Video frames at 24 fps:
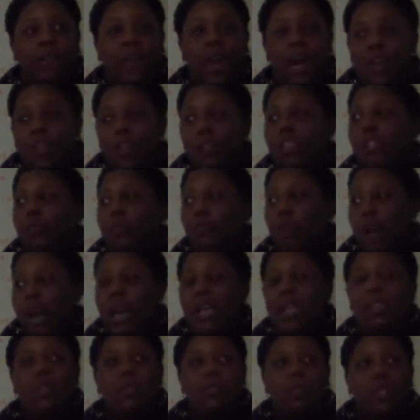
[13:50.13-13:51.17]
fathers
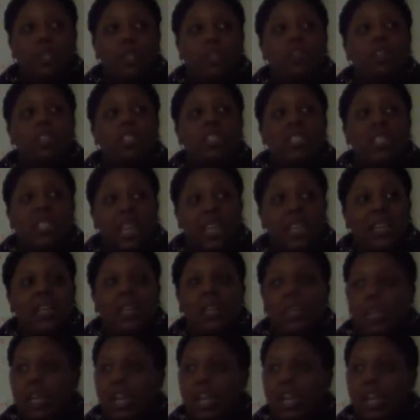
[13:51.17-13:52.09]
pride themselves in taking